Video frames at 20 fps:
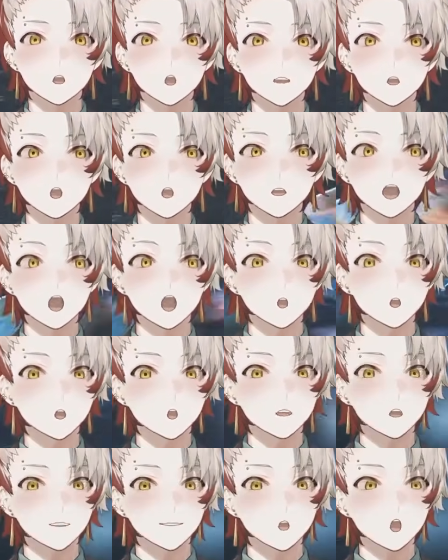be down, and then you would
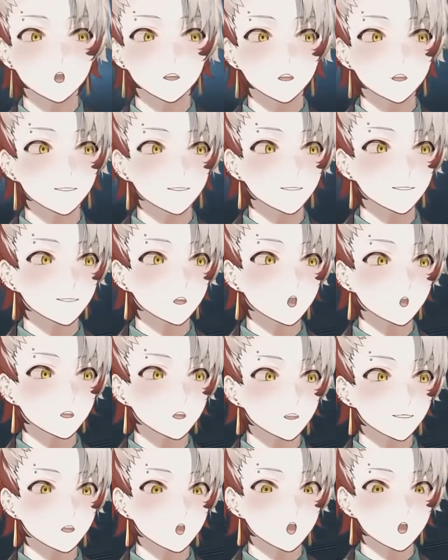finish the
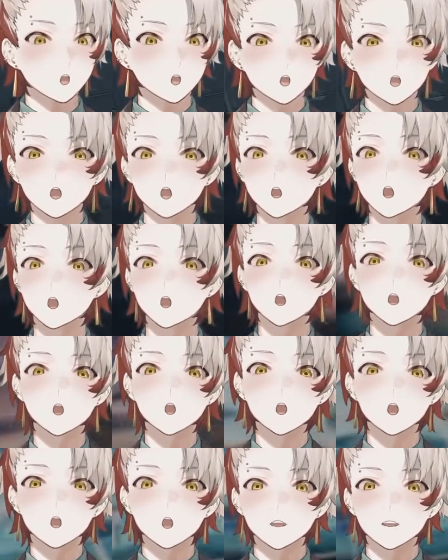fight.
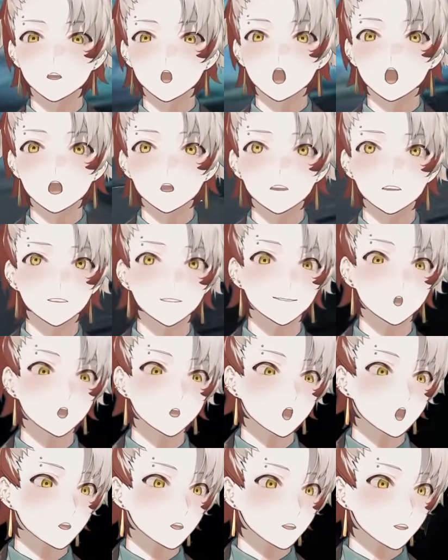So that's how
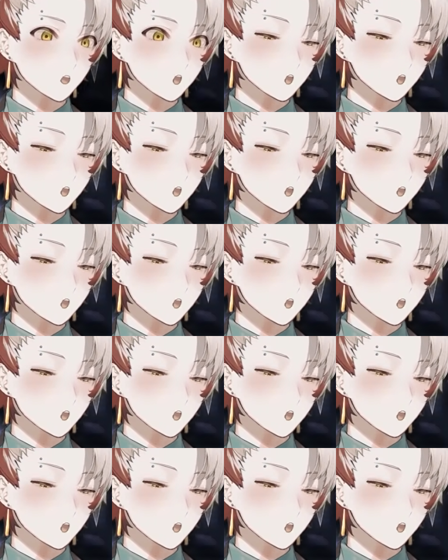we would look.